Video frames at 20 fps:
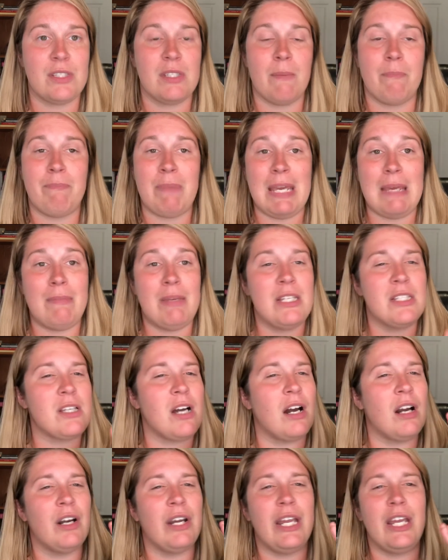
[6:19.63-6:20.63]
that babies
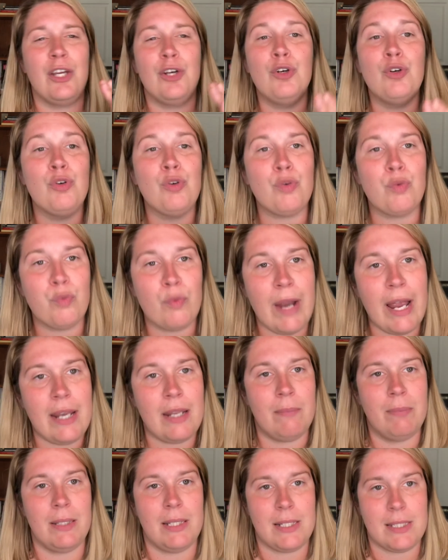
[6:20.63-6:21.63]
are
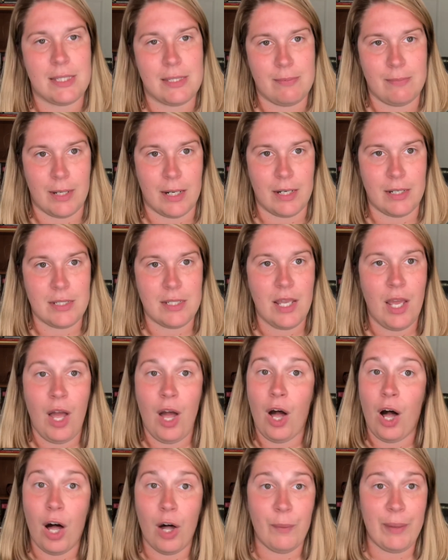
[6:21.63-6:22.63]
incredibly smart.
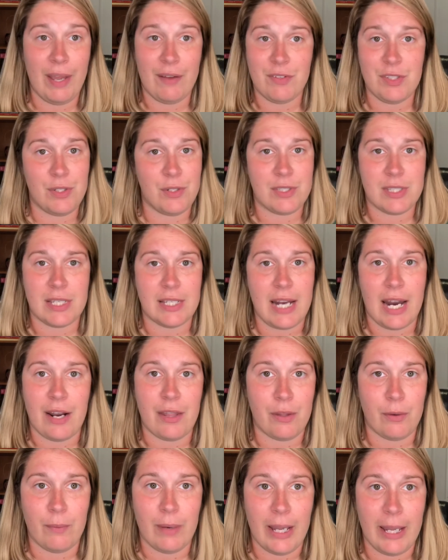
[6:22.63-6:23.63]
All we have to do is get out of
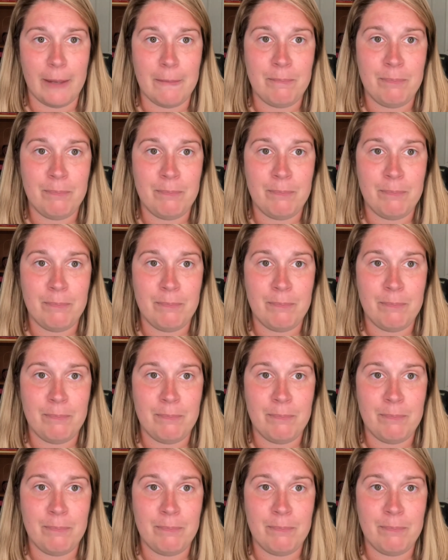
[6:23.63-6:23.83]
their way.